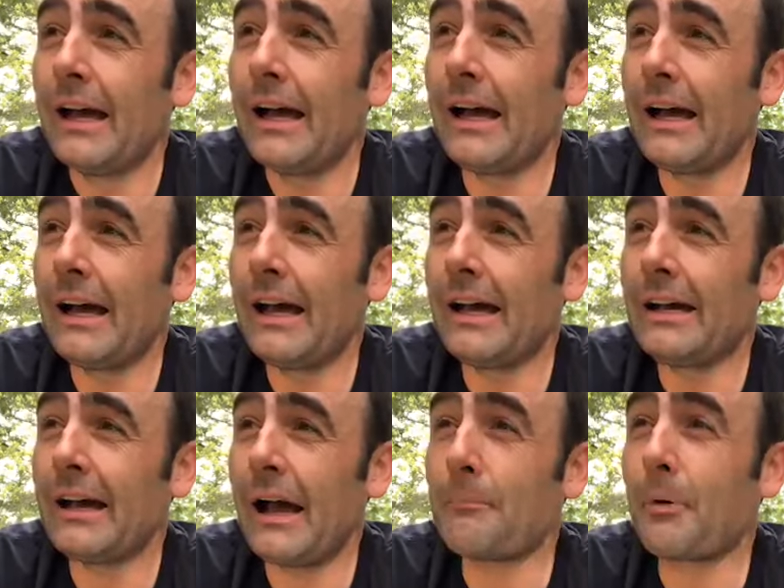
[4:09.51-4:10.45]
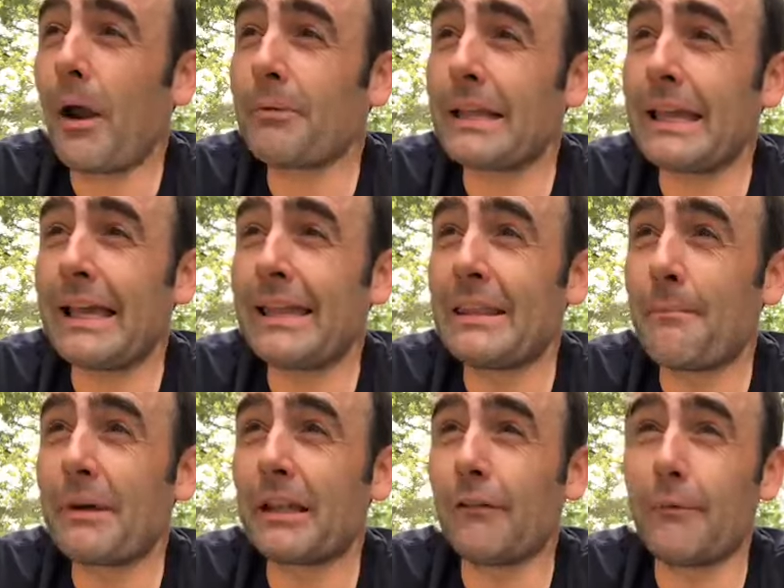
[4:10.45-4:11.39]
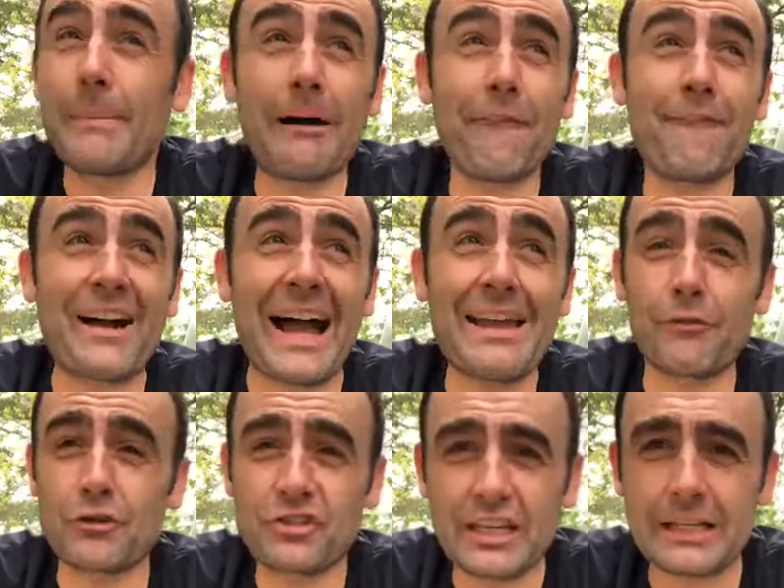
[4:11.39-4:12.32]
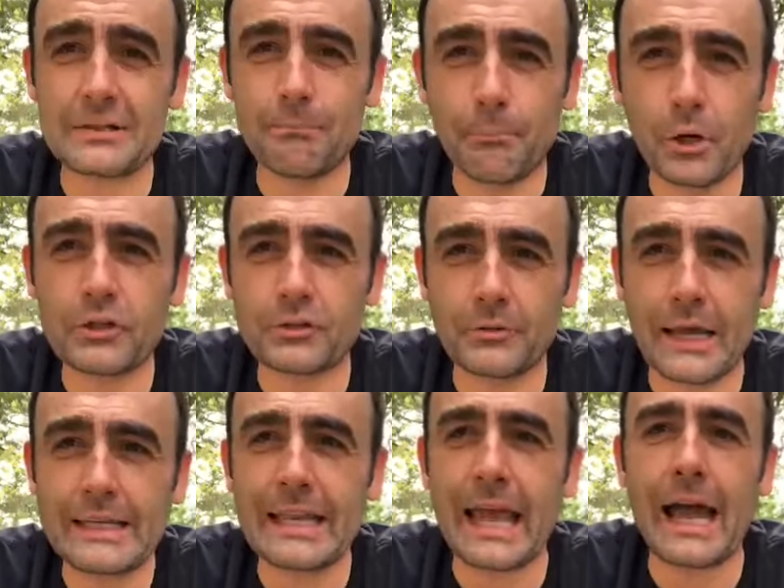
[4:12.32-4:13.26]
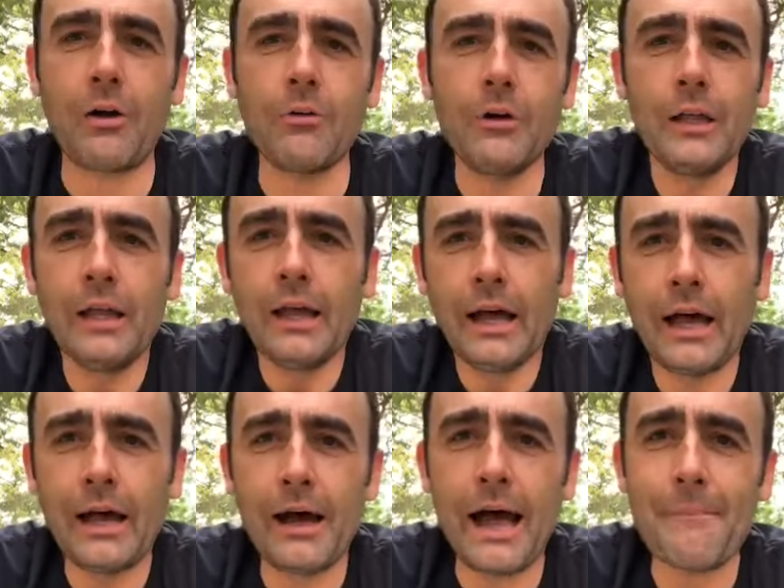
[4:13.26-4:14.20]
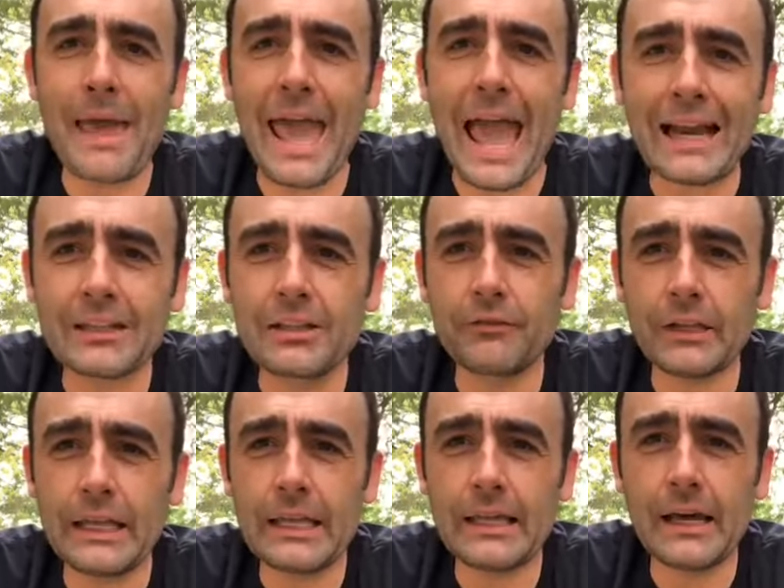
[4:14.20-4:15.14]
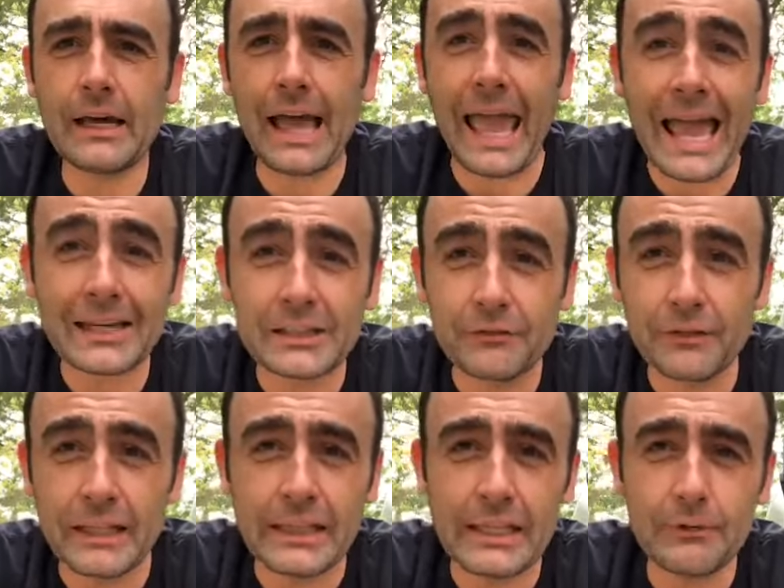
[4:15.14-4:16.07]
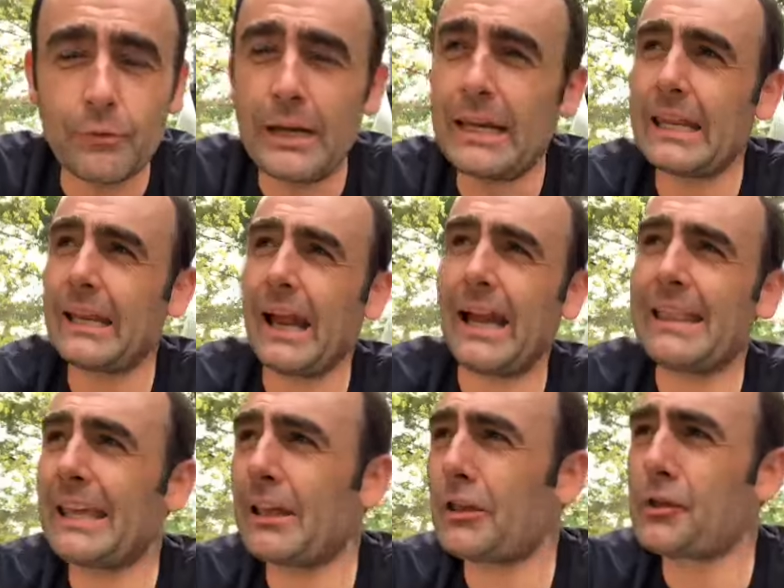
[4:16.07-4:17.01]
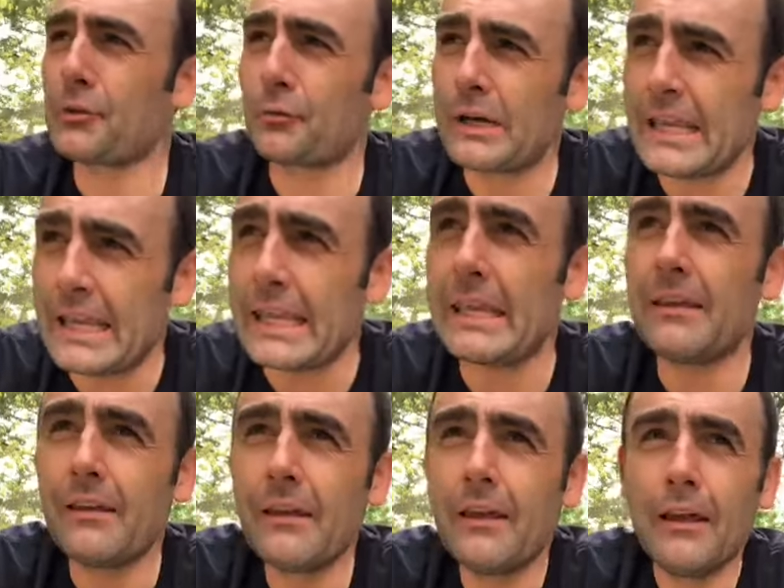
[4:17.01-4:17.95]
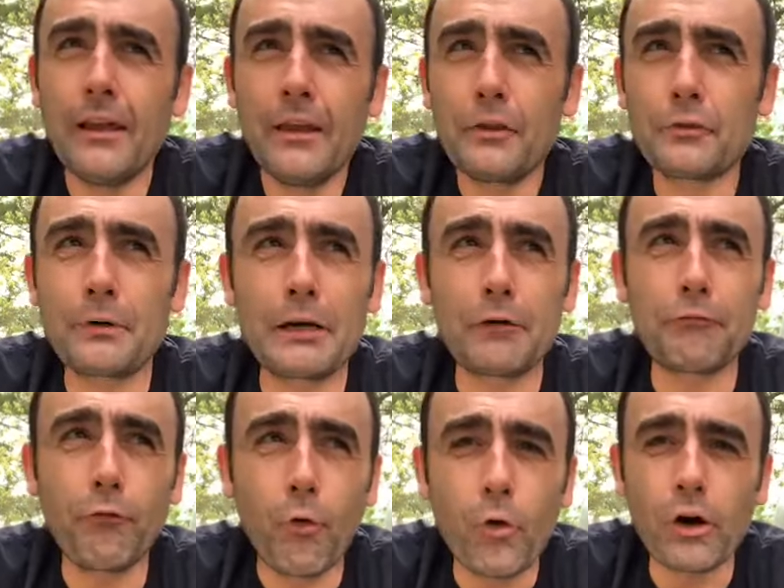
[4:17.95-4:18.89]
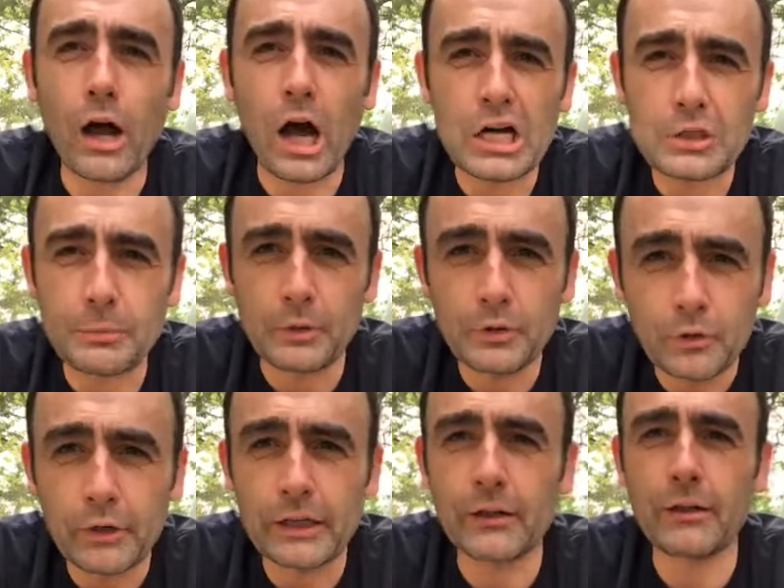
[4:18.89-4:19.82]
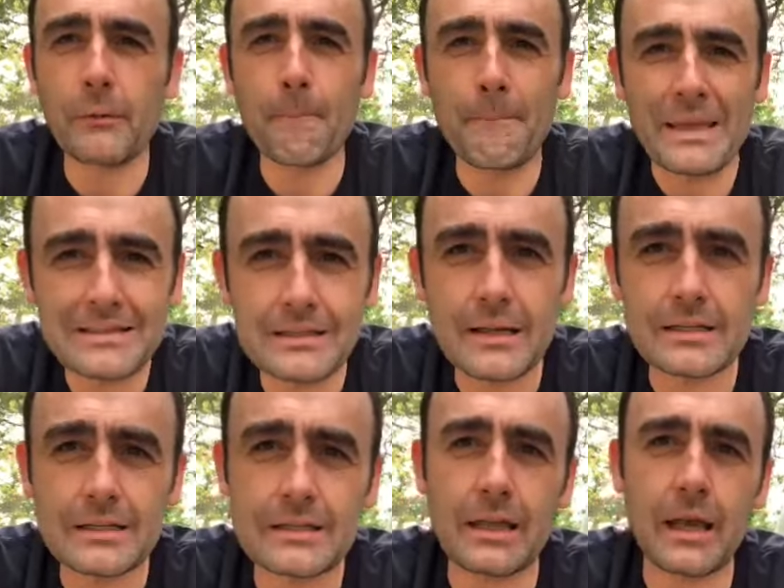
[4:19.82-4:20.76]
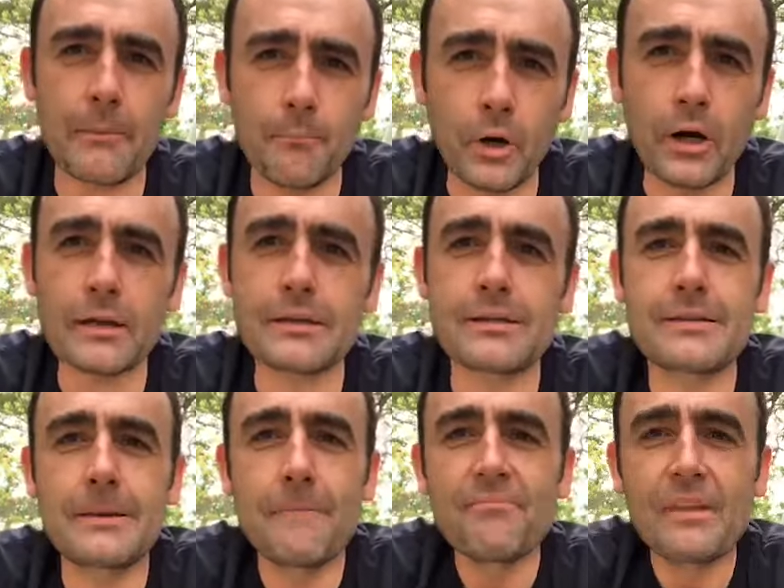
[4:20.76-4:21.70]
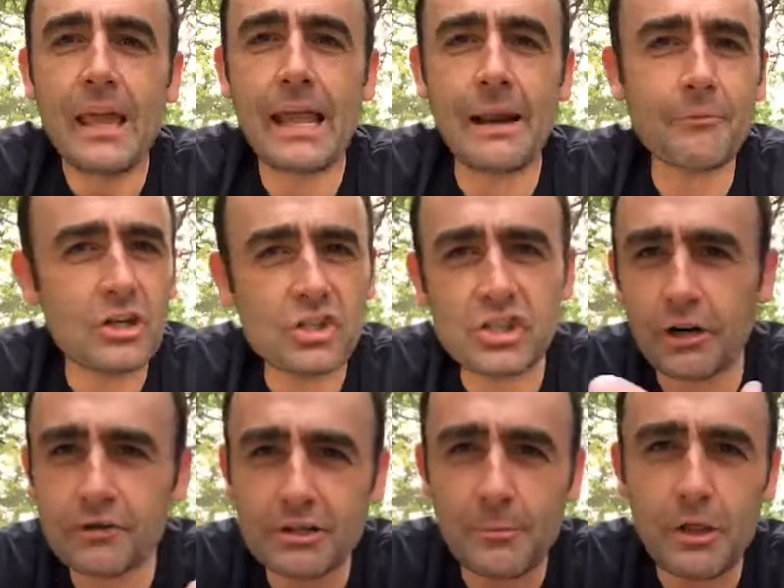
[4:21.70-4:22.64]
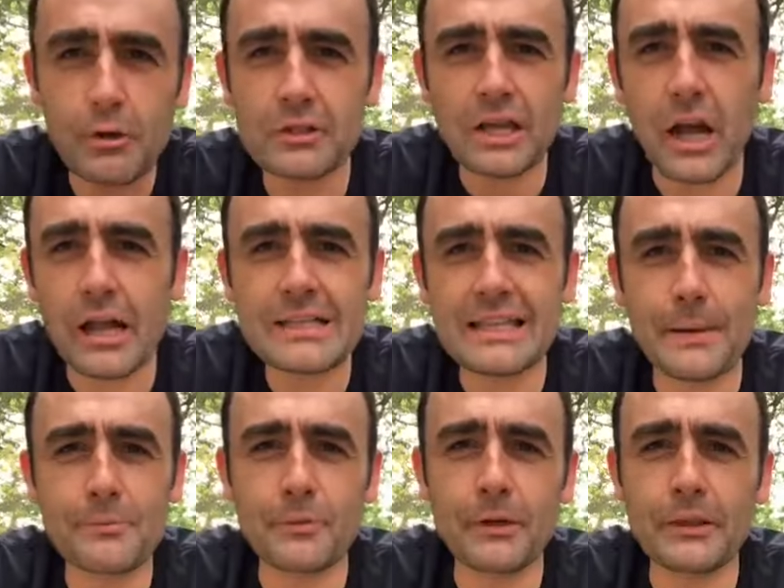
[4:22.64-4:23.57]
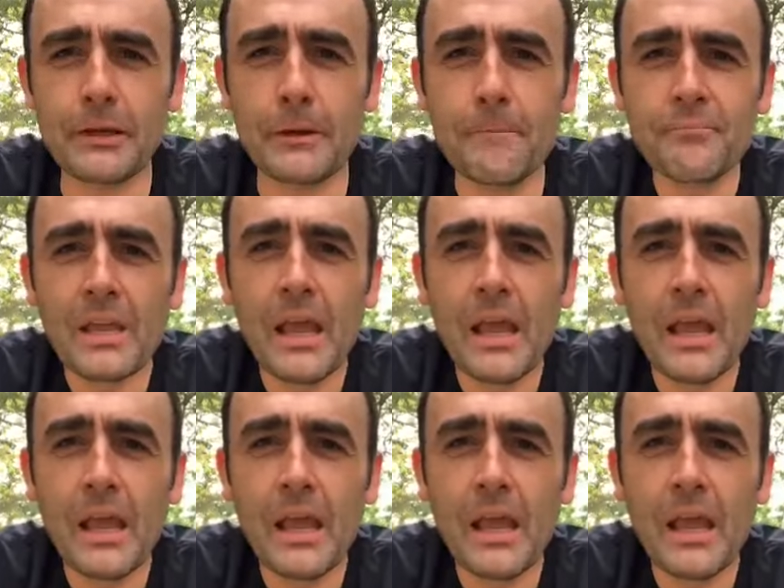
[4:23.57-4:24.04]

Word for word: Uh, I'm probably in the middle of about five or six books right now. Uh, I'm actively uh, actively reading, I think three, three or four entrepreneurial business books and I'm going to share some of those concepts with you.